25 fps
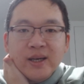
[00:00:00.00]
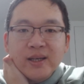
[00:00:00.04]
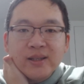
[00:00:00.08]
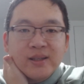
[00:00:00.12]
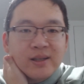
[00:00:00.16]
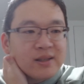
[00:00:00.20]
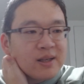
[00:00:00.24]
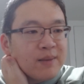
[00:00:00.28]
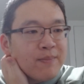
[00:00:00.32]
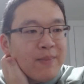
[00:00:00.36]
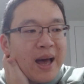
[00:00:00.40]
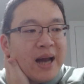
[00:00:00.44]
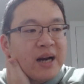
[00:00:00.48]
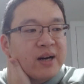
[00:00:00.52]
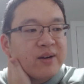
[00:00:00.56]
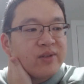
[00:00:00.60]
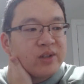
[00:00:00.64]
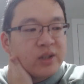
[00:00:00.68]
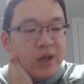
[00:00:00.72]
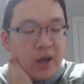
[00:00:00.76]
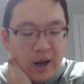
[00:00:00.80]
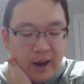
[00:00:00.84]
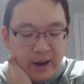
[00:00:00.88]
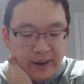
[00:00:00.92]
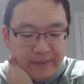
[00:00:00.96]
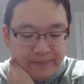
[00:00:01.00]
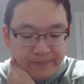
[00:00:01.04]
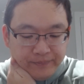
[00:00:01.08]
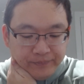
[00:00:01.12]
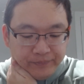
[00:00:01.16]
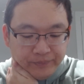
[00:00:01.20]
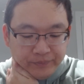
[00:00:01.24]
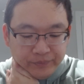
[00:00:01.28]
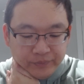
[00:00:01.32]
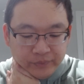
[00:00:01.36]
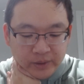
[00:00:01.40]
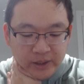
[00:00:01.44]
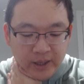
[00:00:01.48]
It's just a matter of time.
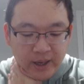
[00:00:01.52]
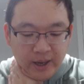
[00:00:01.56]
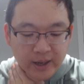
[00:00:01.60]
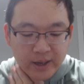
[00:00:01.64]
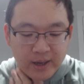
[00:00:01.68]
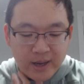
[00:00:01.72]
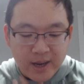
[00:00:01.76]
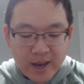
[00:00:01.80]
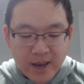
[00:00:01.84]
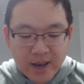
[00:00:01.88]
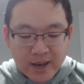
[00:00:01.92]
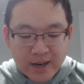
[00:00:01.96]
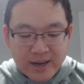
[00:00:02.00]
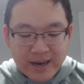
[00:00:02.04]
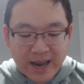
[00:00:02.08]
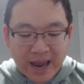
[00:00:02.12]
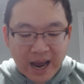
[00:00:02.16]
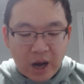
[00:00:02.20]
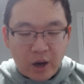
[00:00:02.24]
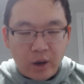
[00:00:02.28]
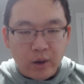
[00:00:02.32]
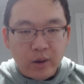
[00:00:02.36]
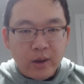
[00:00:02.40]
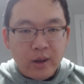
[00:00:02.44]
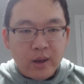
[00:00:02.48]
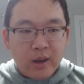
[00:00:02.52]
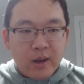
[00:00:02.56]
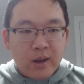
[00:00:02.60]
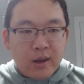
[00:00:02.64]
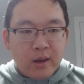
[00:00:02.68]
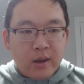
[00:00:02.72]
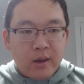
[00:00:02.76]
Okay. Now,